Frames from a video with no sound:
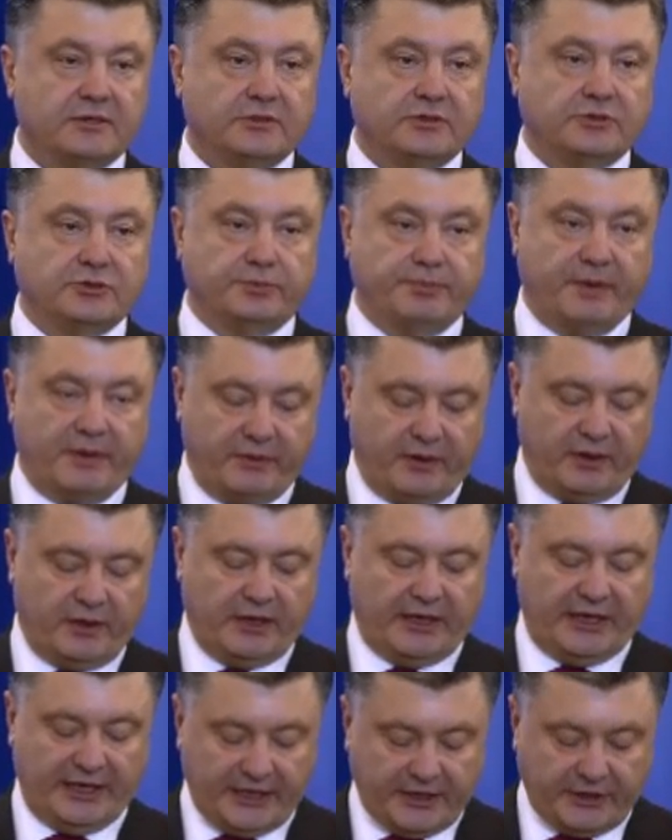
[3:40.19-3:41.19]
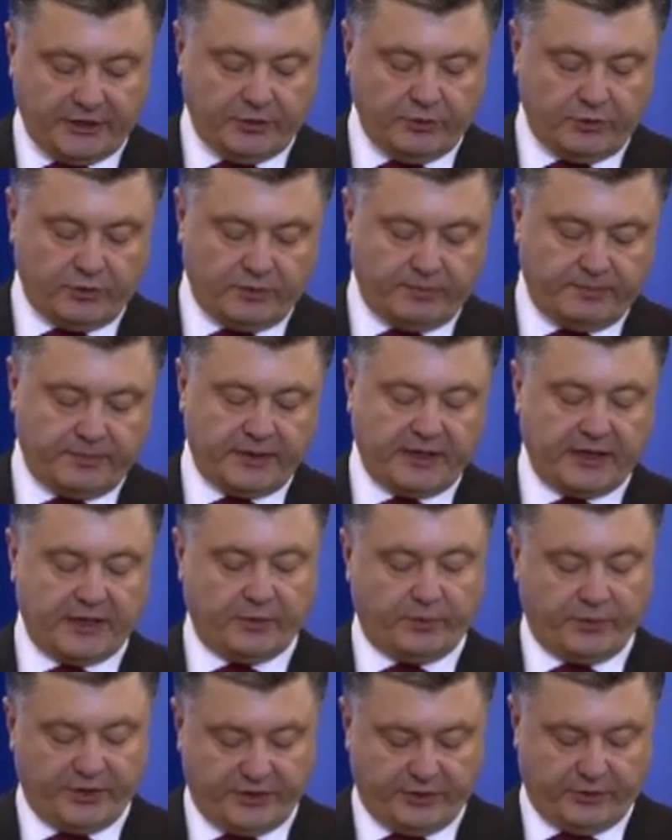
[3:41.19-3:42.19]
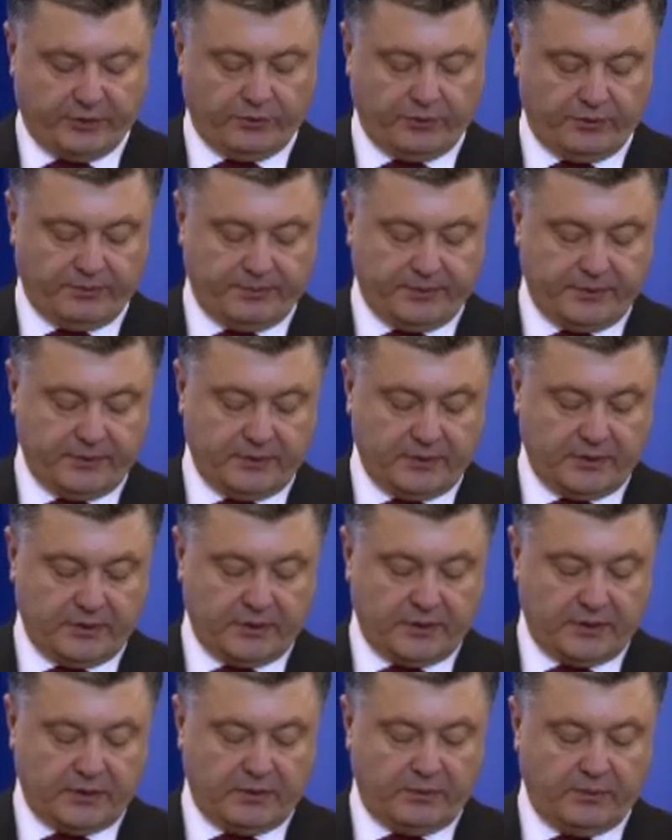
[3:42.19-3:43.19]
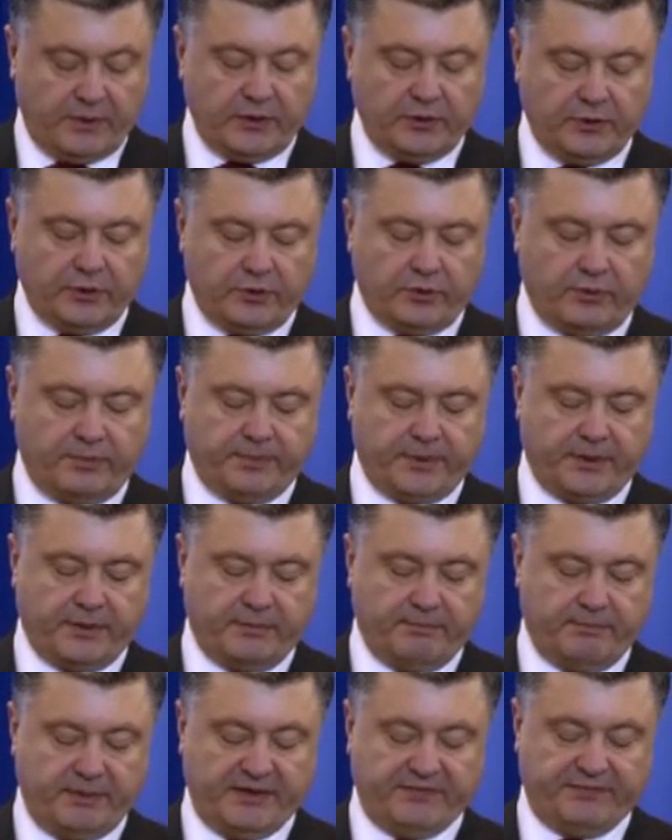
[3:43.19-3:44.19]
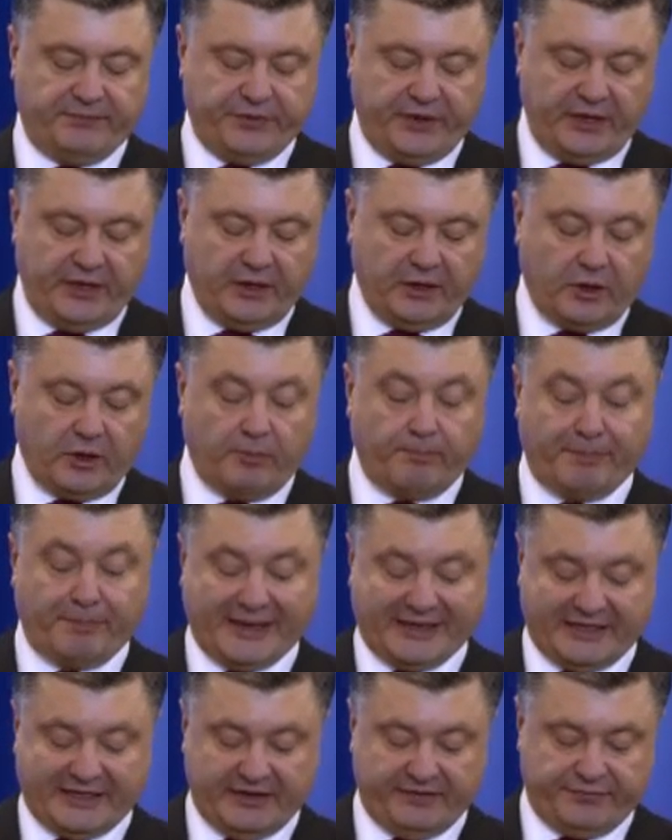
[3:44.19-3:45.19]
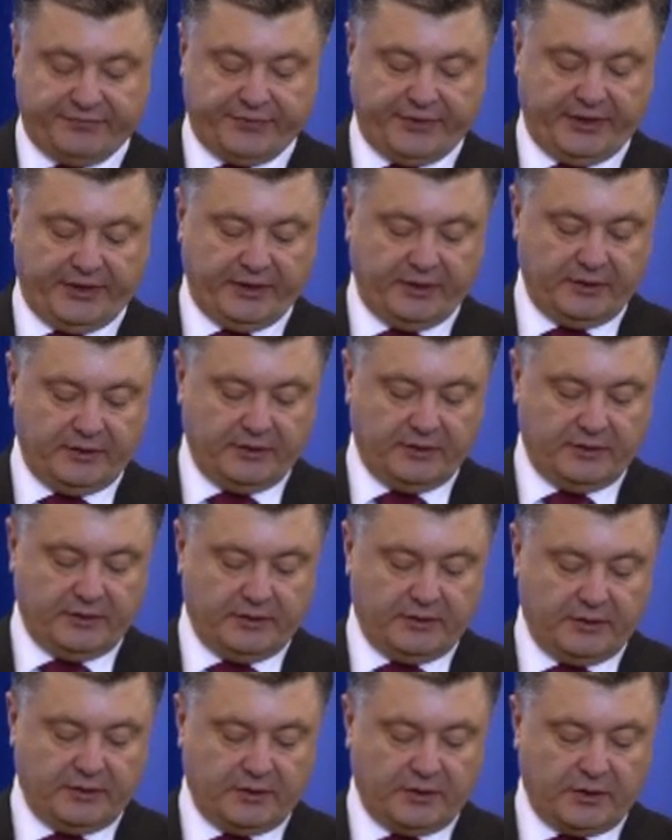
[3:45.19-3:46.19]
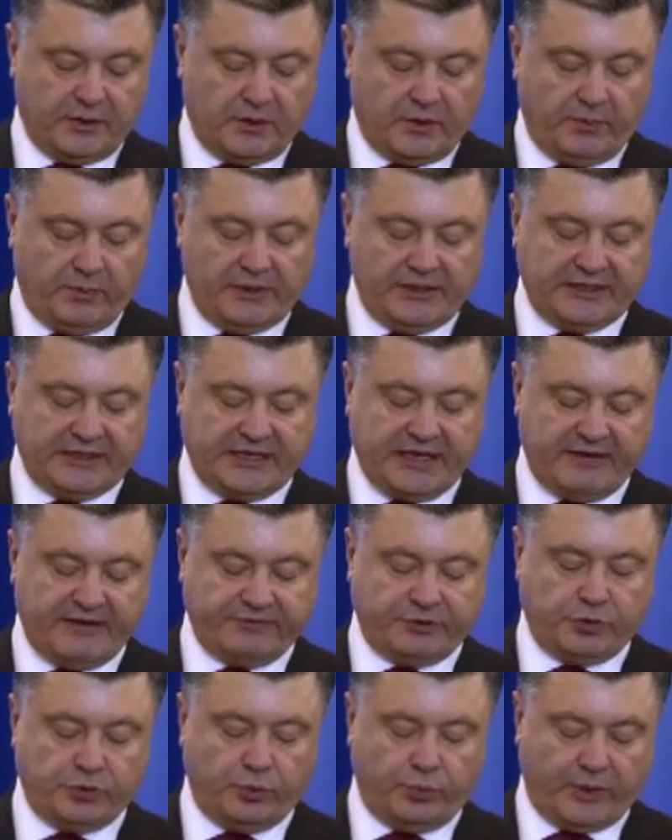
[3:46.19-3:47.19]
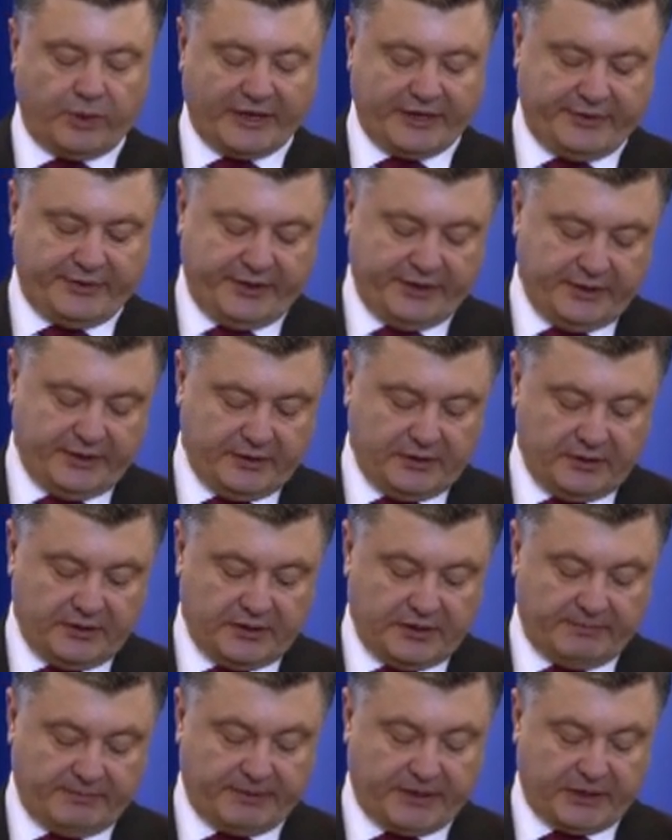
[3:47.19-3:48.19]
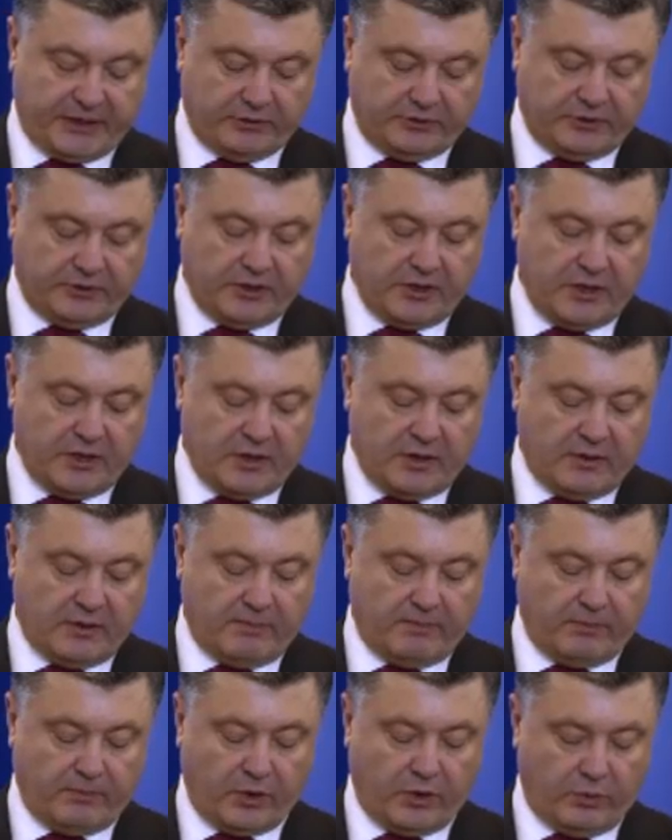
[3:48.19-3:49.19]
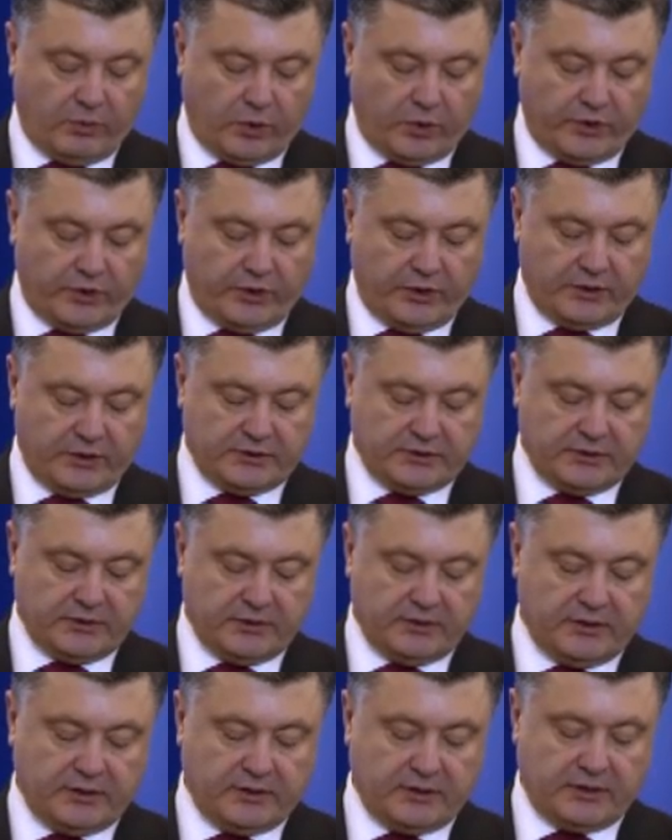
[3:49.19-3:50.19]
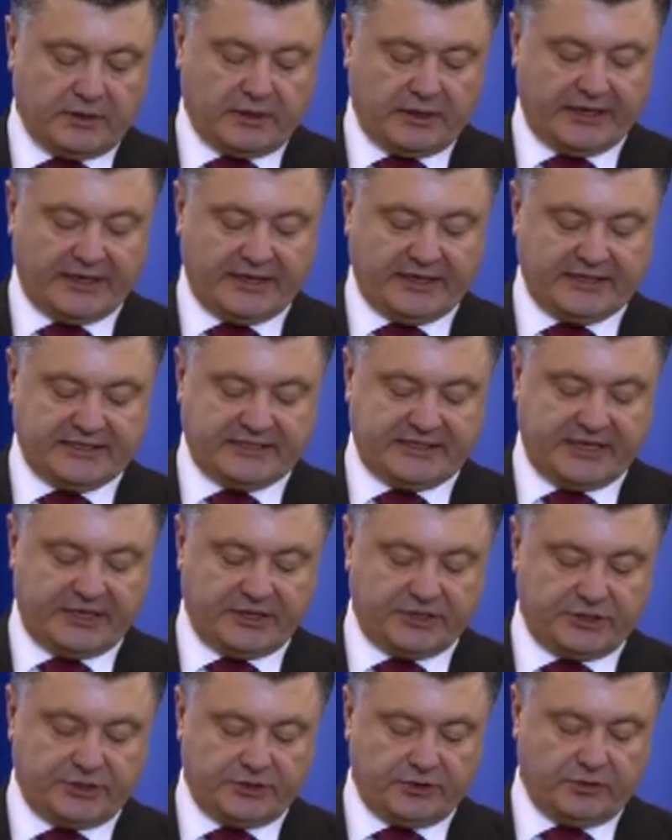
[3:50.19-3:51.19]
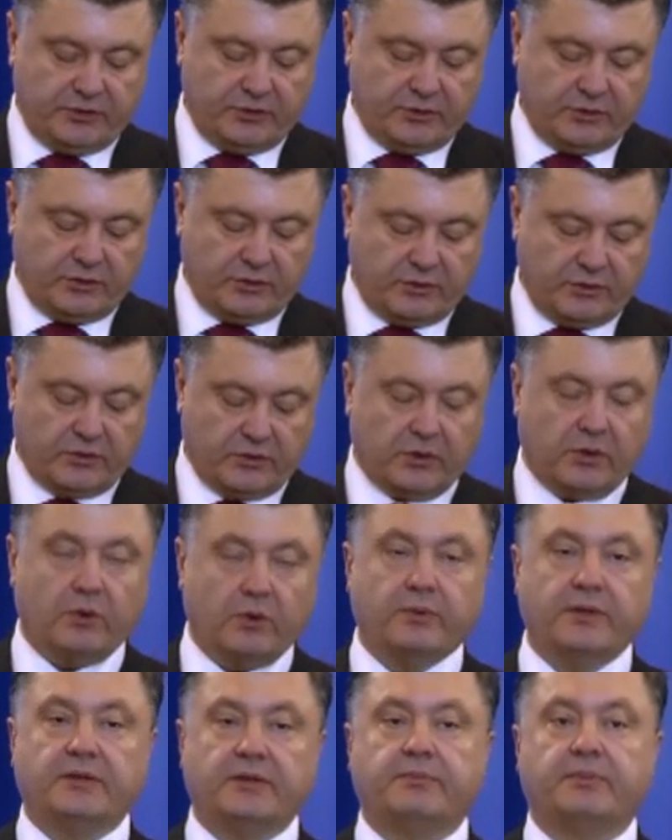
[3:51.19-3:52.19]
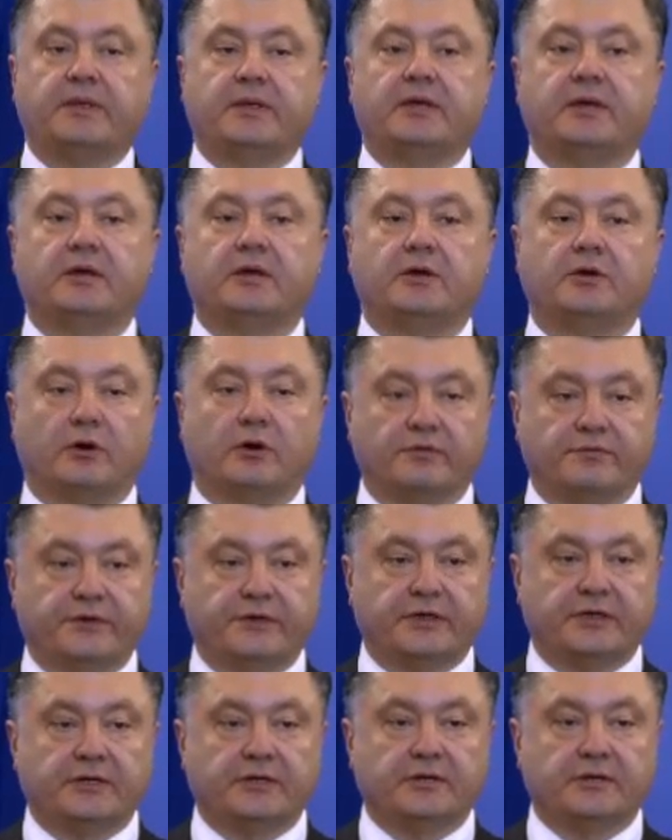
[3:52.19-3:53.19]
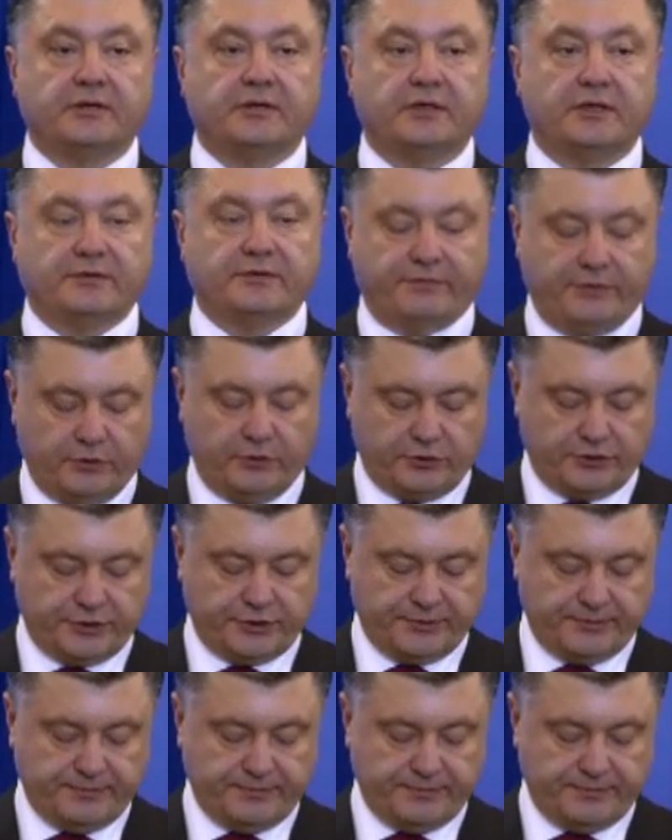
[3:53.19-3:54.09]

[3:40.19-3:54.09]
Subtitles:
to be in Europe and with Europe. Will Europe be free or partly free? Will it have to worry about more war and annexation, or will be confident in future?